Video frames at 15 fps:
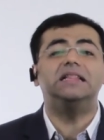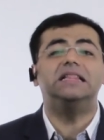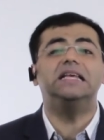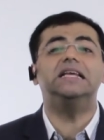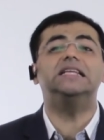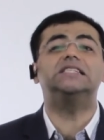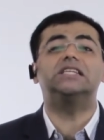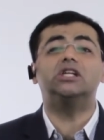
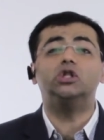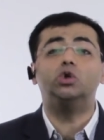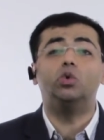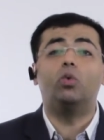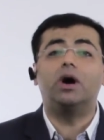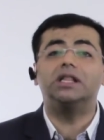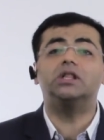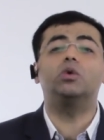these
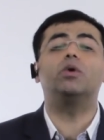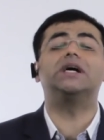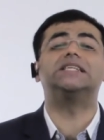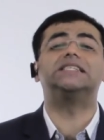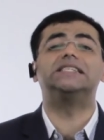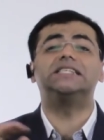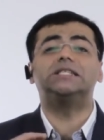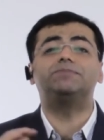
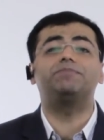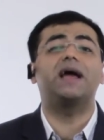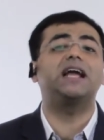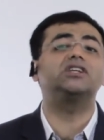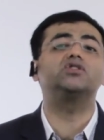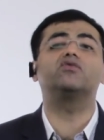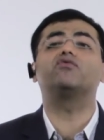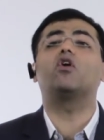dwandwas, these
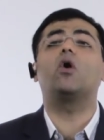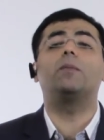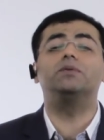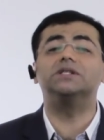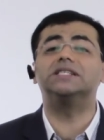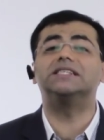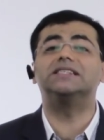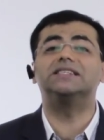pairs of
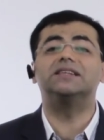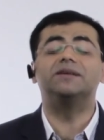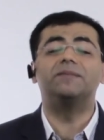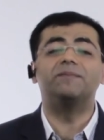opposites.